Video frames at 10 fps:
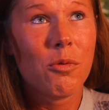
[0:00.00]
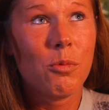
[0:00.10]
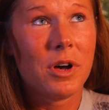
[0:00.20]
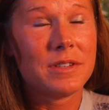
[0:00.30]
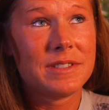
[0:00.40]

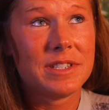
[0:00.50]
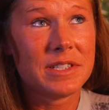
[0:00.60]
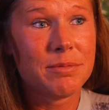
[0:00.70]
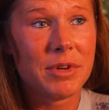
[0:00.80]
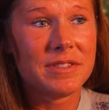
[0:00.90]
Well,
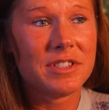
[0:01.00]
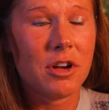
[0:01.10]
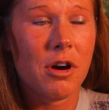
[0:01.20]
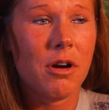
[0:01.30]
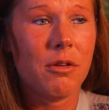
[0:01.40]
6 months
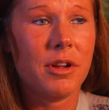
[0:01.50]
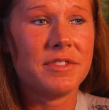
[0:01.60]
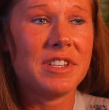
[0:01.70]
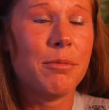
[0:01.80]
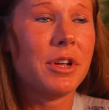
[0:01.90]
ago, if
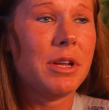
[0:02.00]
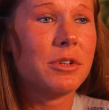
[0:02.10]
somebody